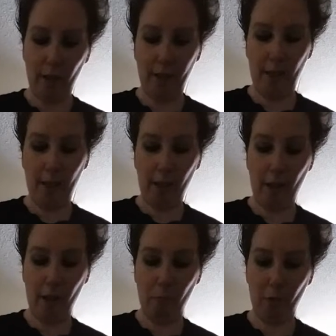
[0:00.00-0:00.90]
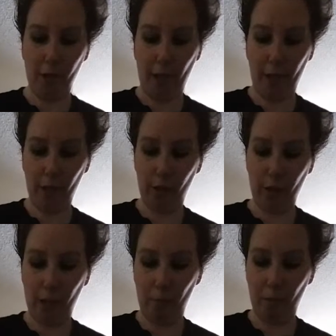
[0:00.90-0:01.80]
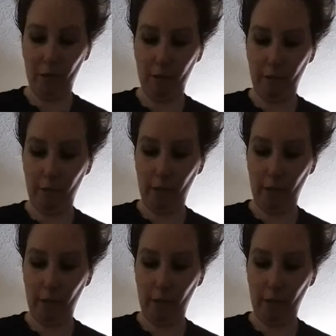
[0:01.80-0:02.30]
a daytime protector type of